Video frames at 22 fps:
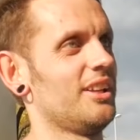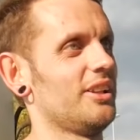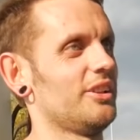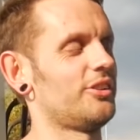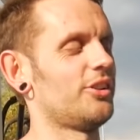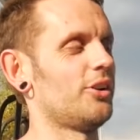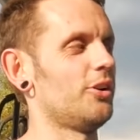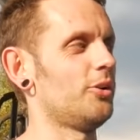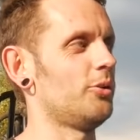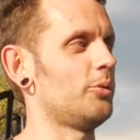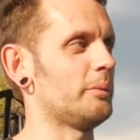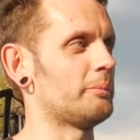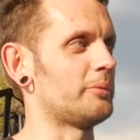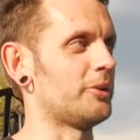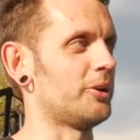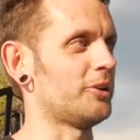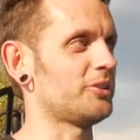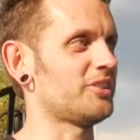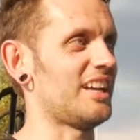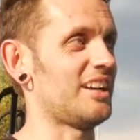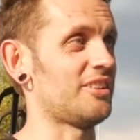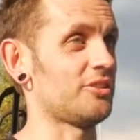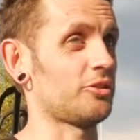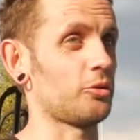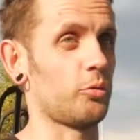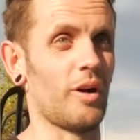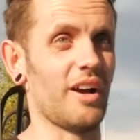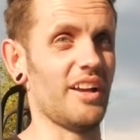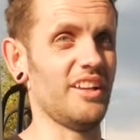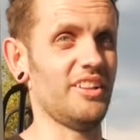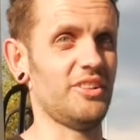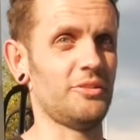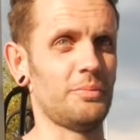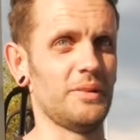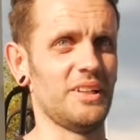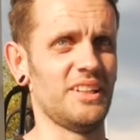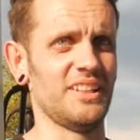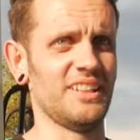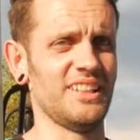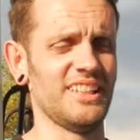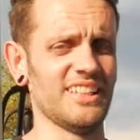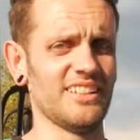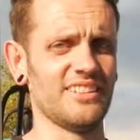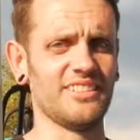So we broke down twice, but
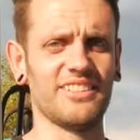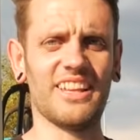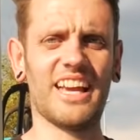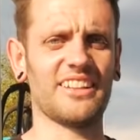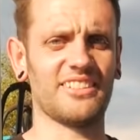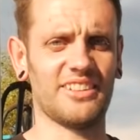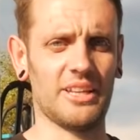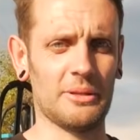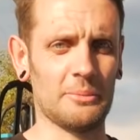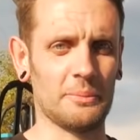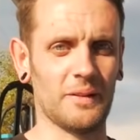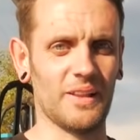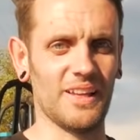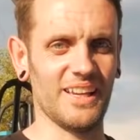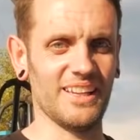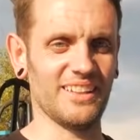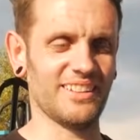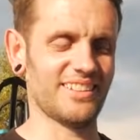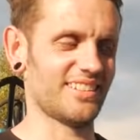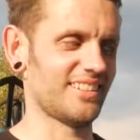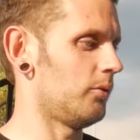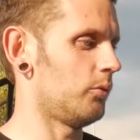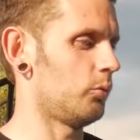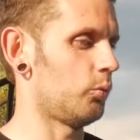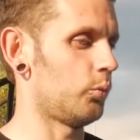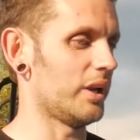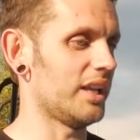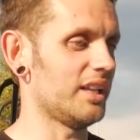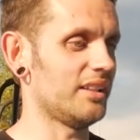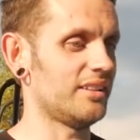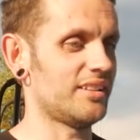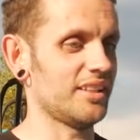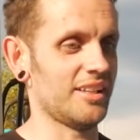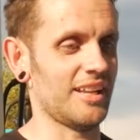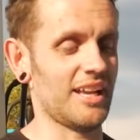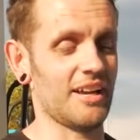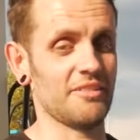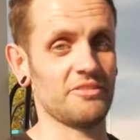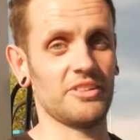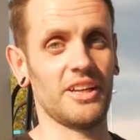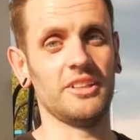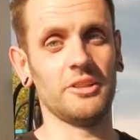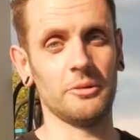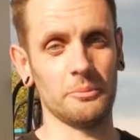in the exact same place. We didn't
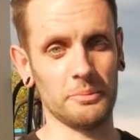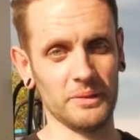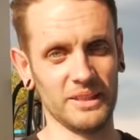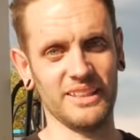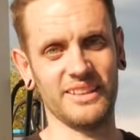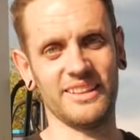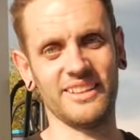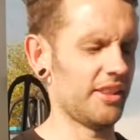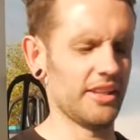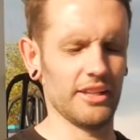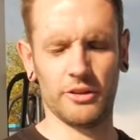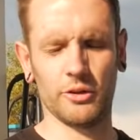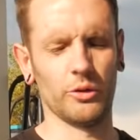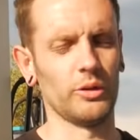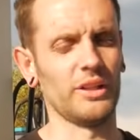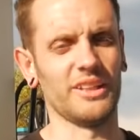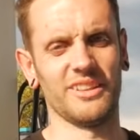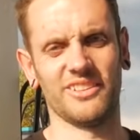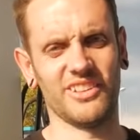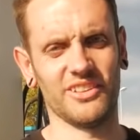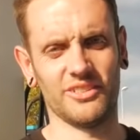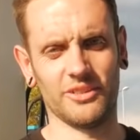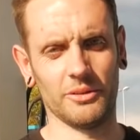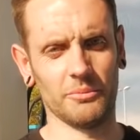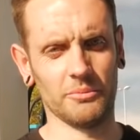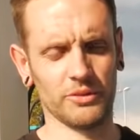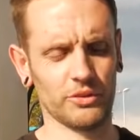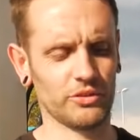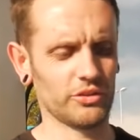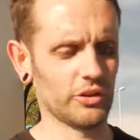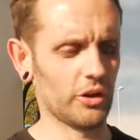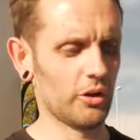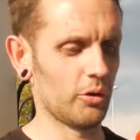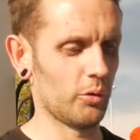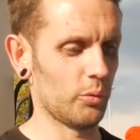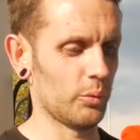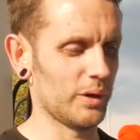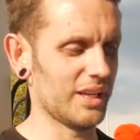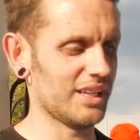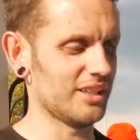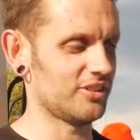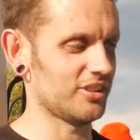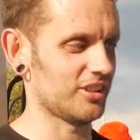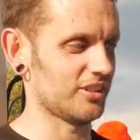have time to bleed the cooling system, so
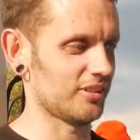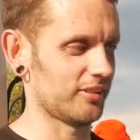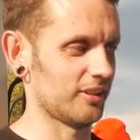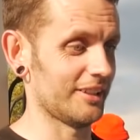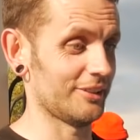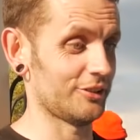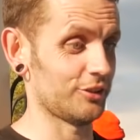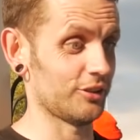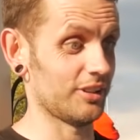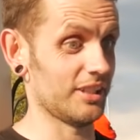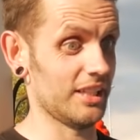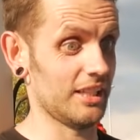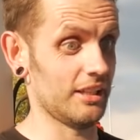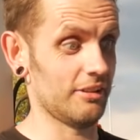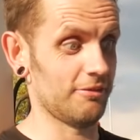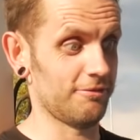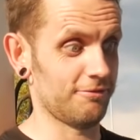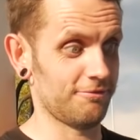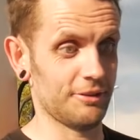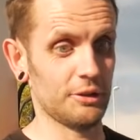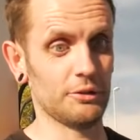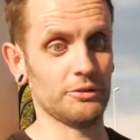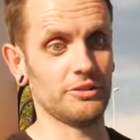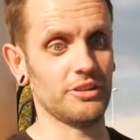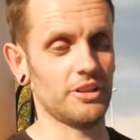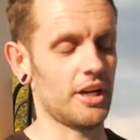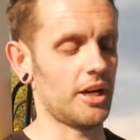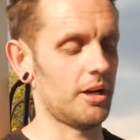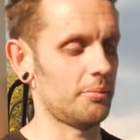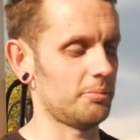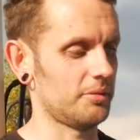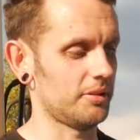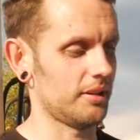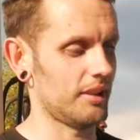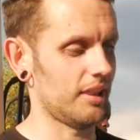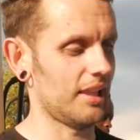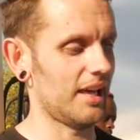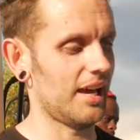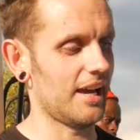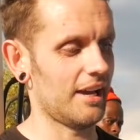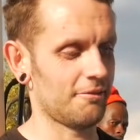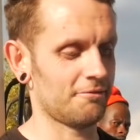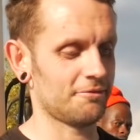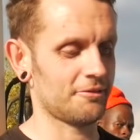we just literally filled it up,
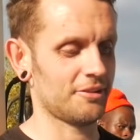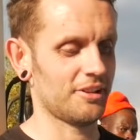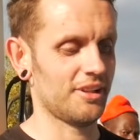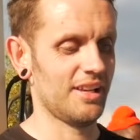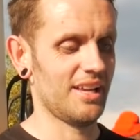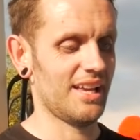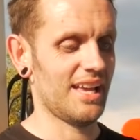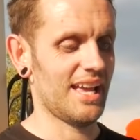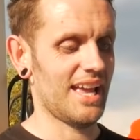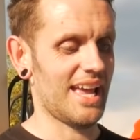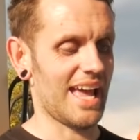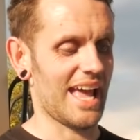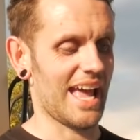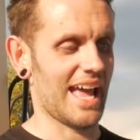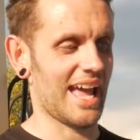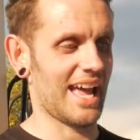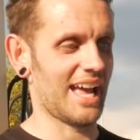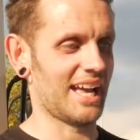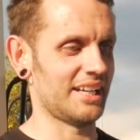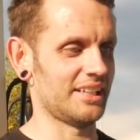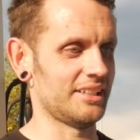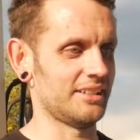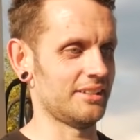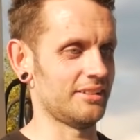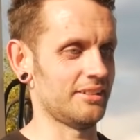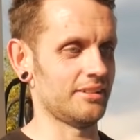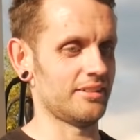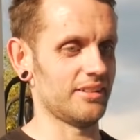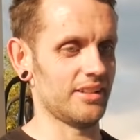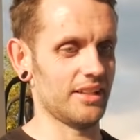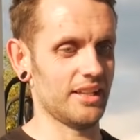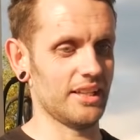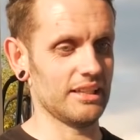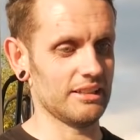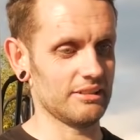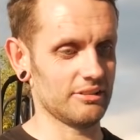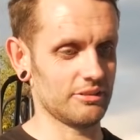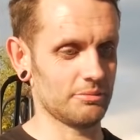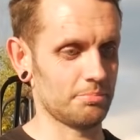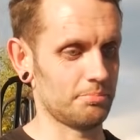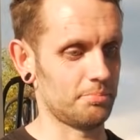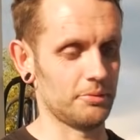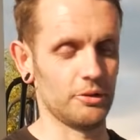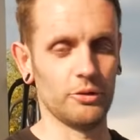left, and uh,
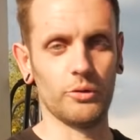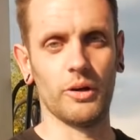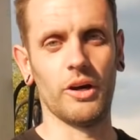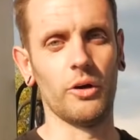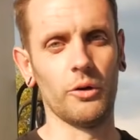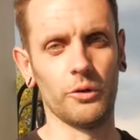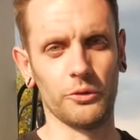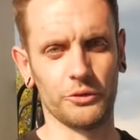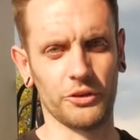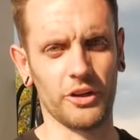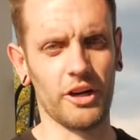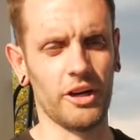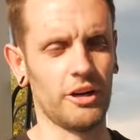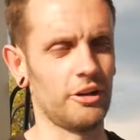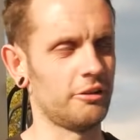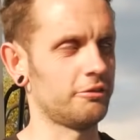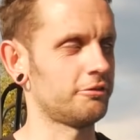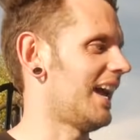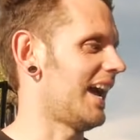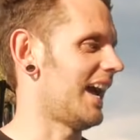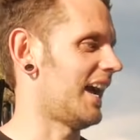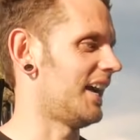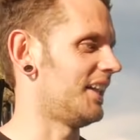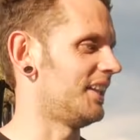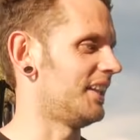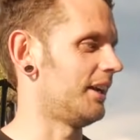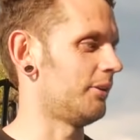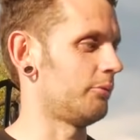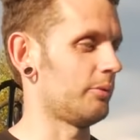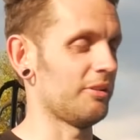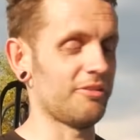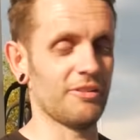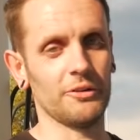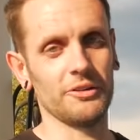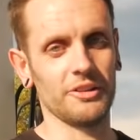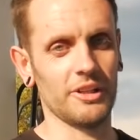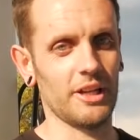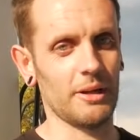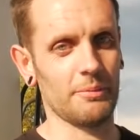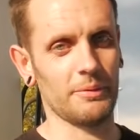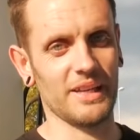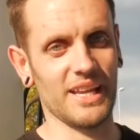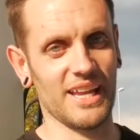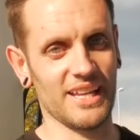blew a hose off, and then we filled it
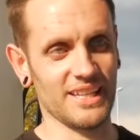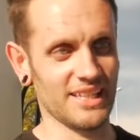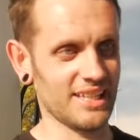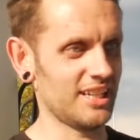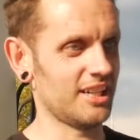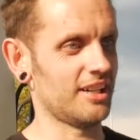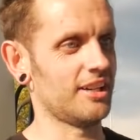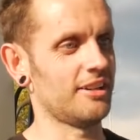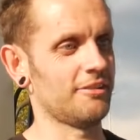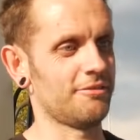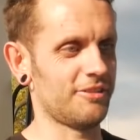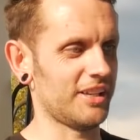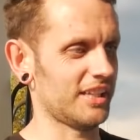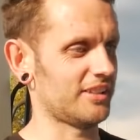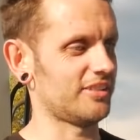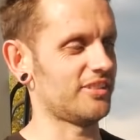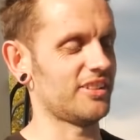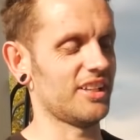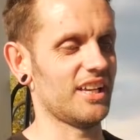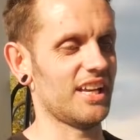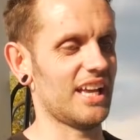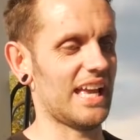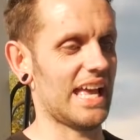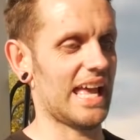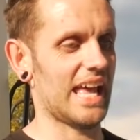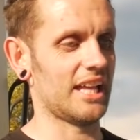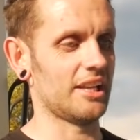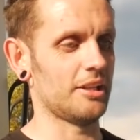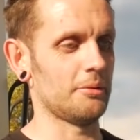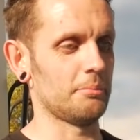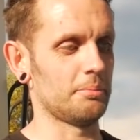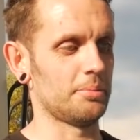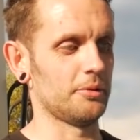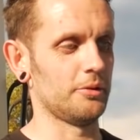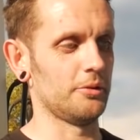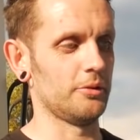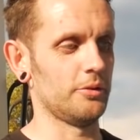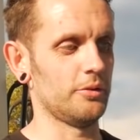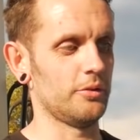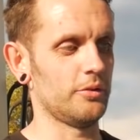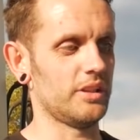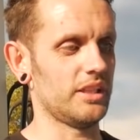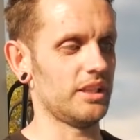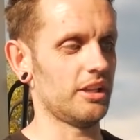up again here, fixed it, and it
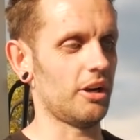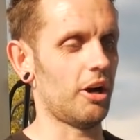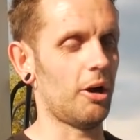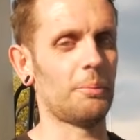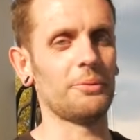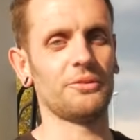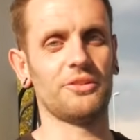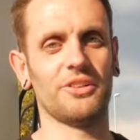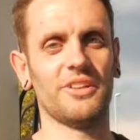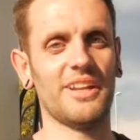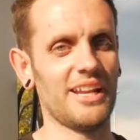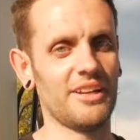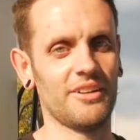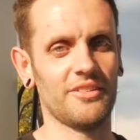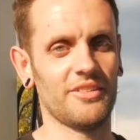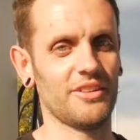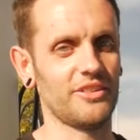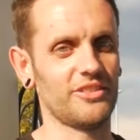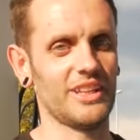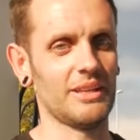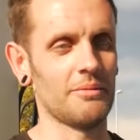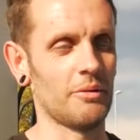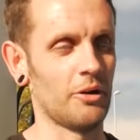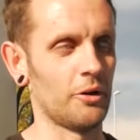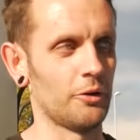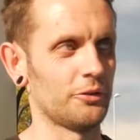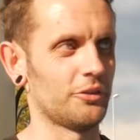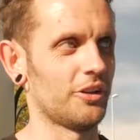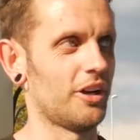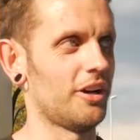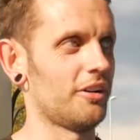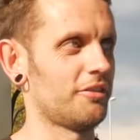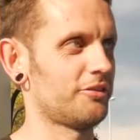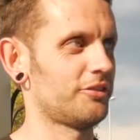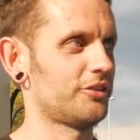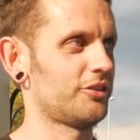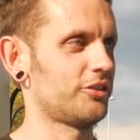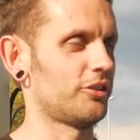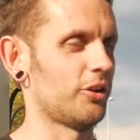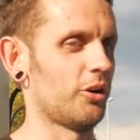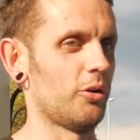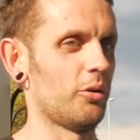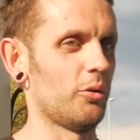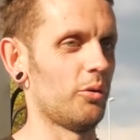blew the opposite end of the same hose off.
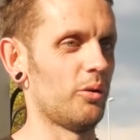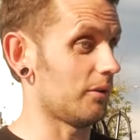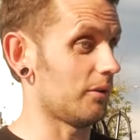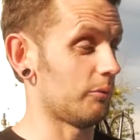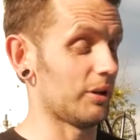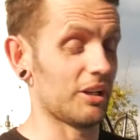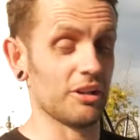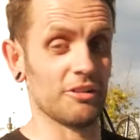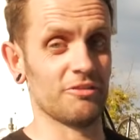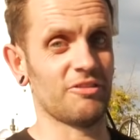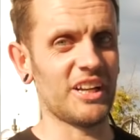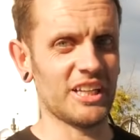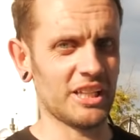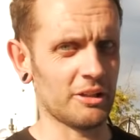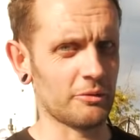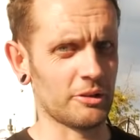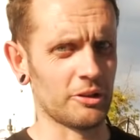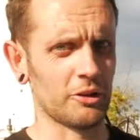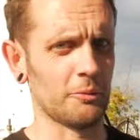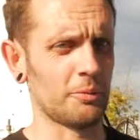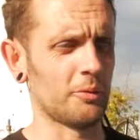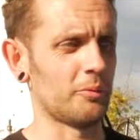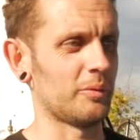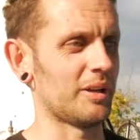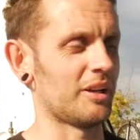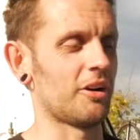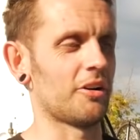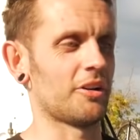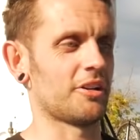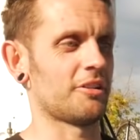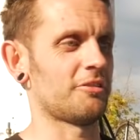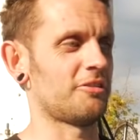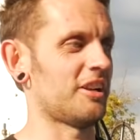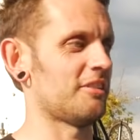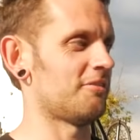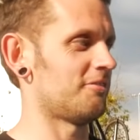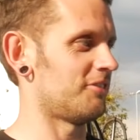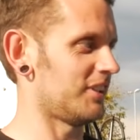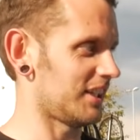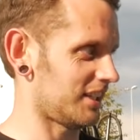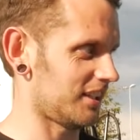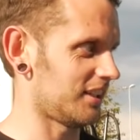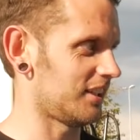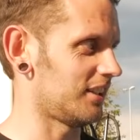So we couldn't find anywhere open. We called our friend
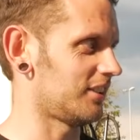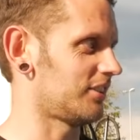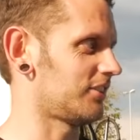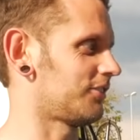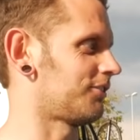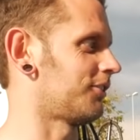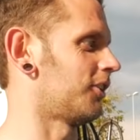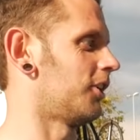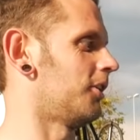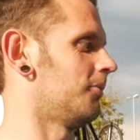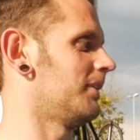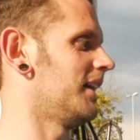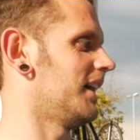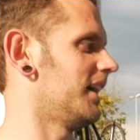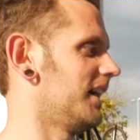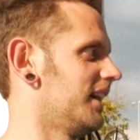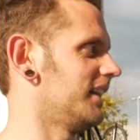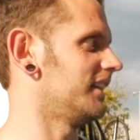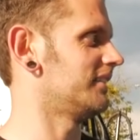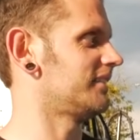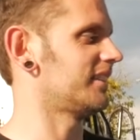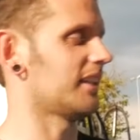Vickis from uh,